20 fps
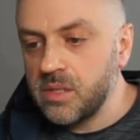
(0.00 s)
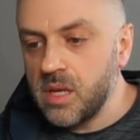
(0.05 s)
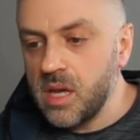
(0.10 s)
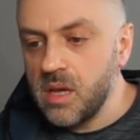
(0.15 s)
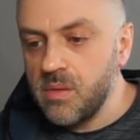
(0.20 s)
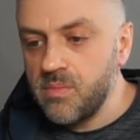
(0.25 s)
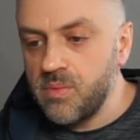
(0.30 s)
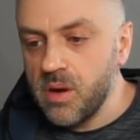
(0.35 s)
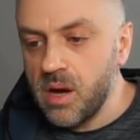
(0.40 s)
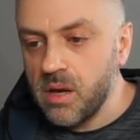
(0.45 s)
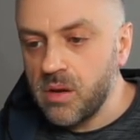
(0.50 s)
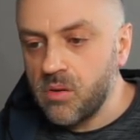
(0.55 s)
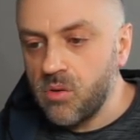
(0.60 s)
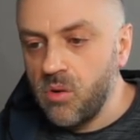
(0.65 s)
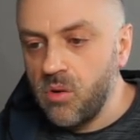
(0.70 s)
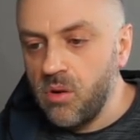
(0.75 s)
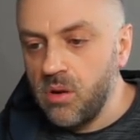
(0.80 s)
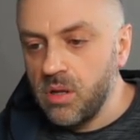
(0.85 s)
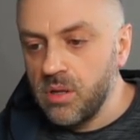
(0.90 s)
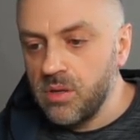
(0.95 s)
API
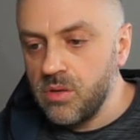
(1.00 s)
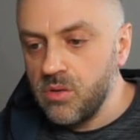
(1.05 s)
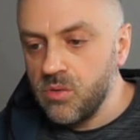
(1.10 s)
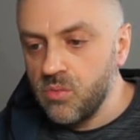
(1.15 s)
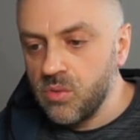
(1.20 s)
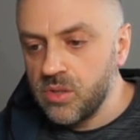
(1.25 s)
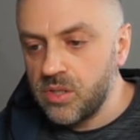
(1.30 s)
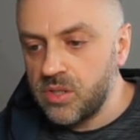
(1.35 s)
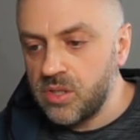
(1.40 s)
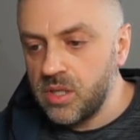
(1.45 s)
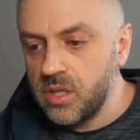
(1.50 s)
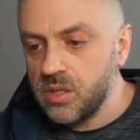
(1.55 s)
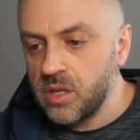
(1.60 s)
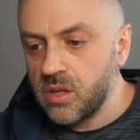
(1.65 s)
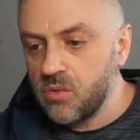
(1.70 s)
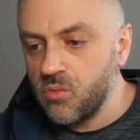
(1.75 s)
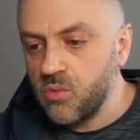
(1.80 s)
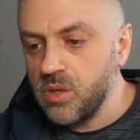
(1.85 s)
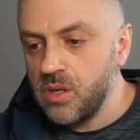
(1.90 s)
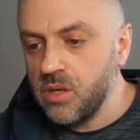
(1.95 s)
call, you will see
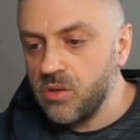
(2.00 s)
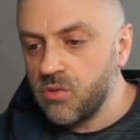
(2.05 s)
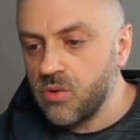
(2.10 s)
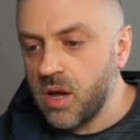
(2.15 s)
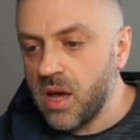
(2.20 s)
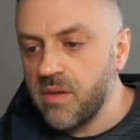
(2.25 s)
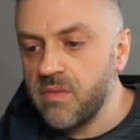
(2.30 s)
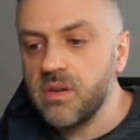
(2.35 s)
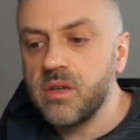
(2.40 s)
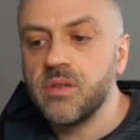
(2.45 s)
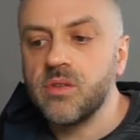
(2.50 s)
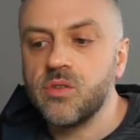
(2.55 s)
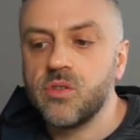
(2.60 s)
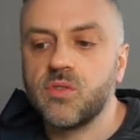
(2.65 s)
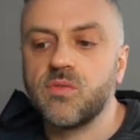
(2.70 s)
that we need to have it in this